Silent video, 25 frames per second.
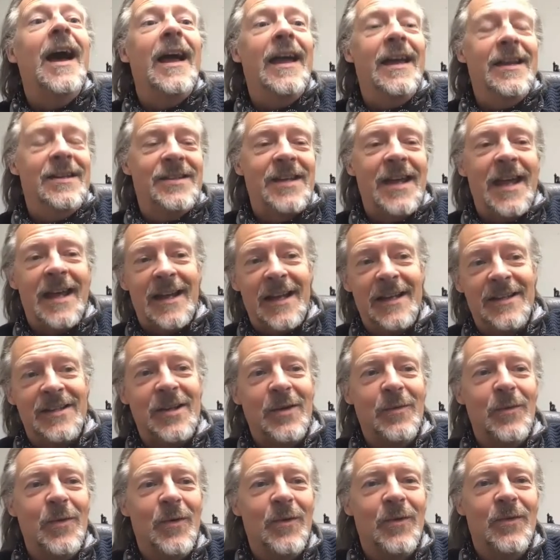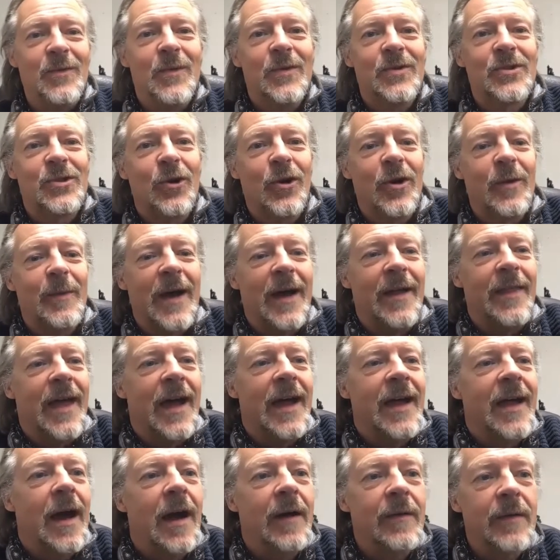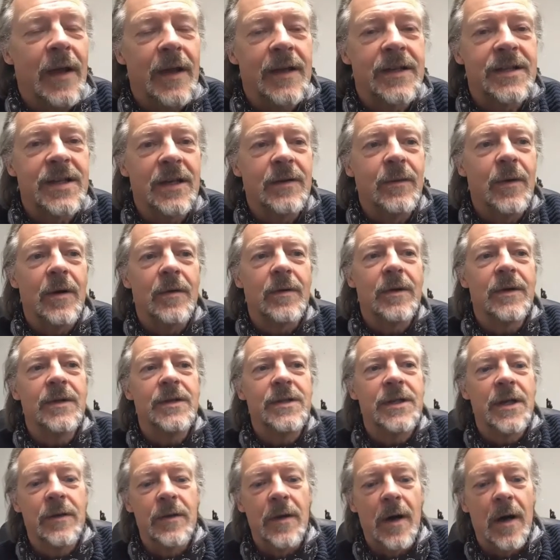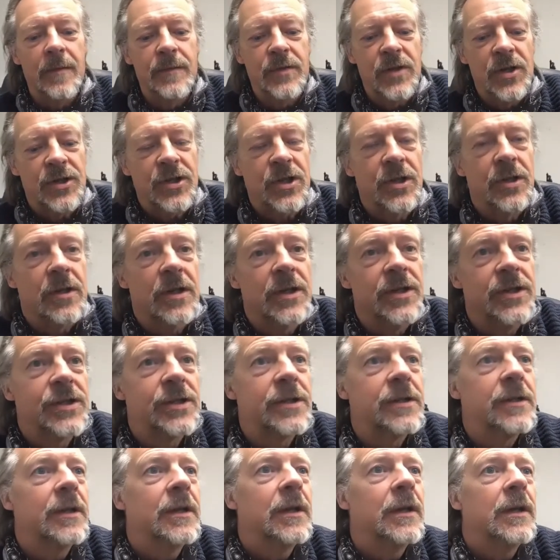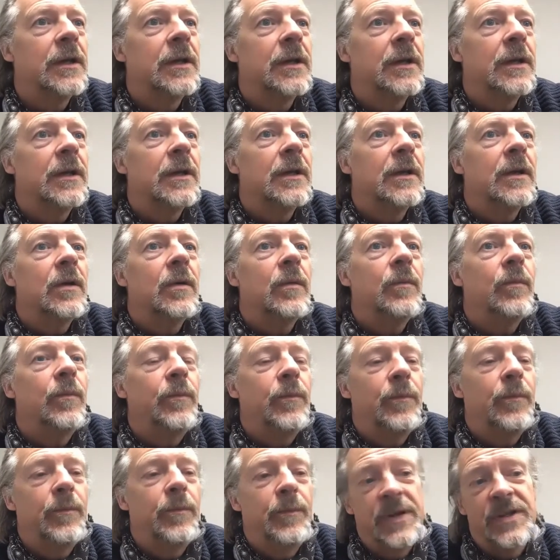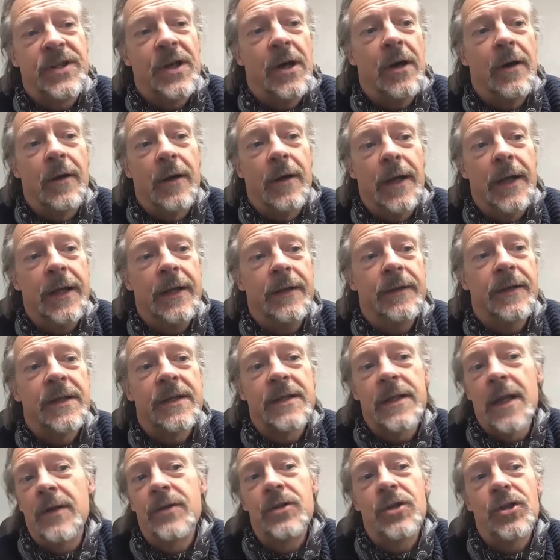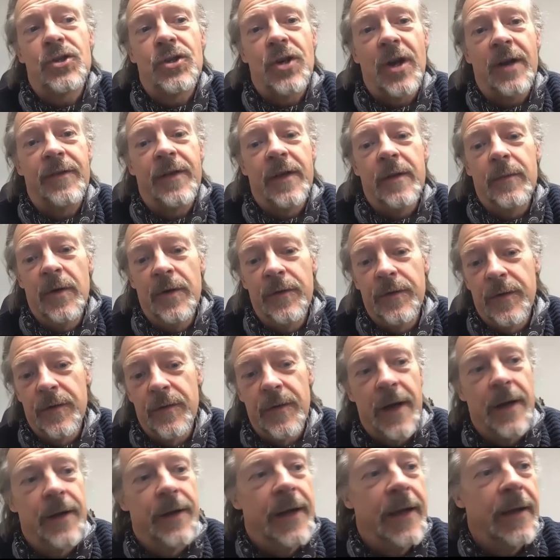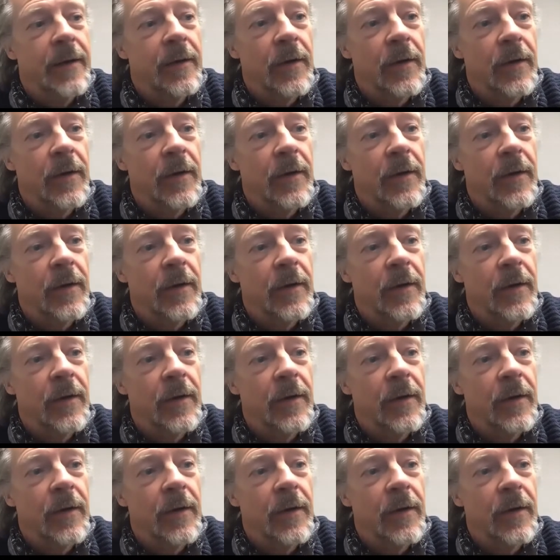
exactly. So we'll talk about that. I'll tell you what I'm going to do. I'm just going to, because bizarrely, there's loads of traffic moving around now